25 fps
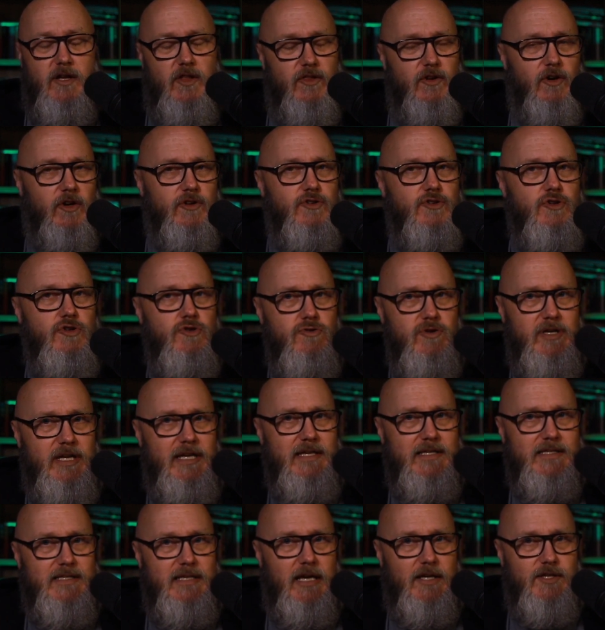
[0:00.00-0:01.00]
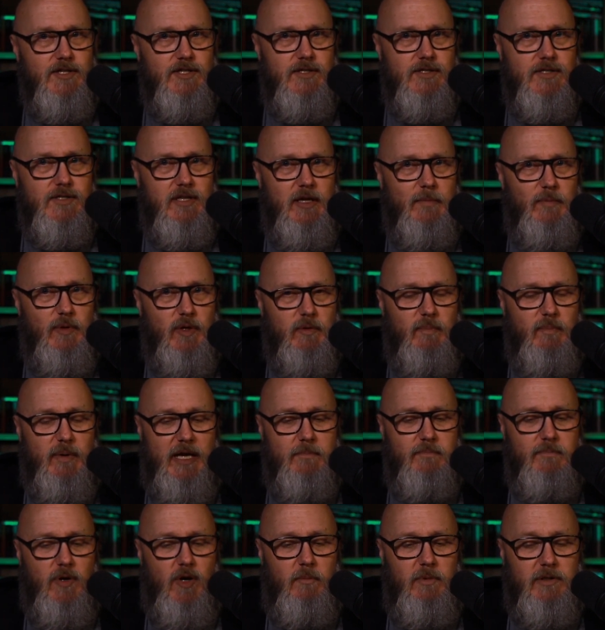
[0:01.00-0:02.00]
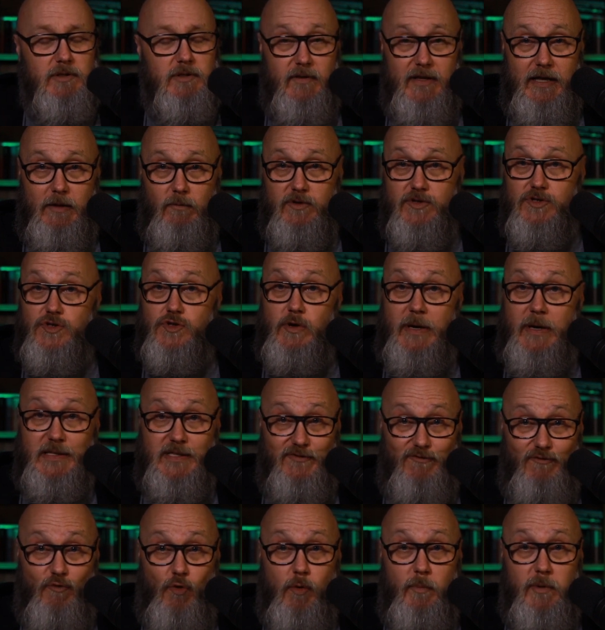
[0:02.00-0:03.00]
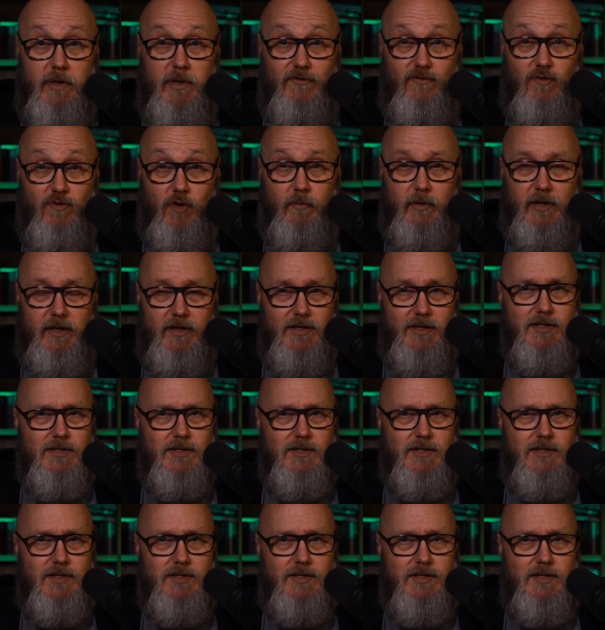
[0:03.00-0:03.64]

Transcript: There are two key sections in that book by Paul Miller that was transformative for me.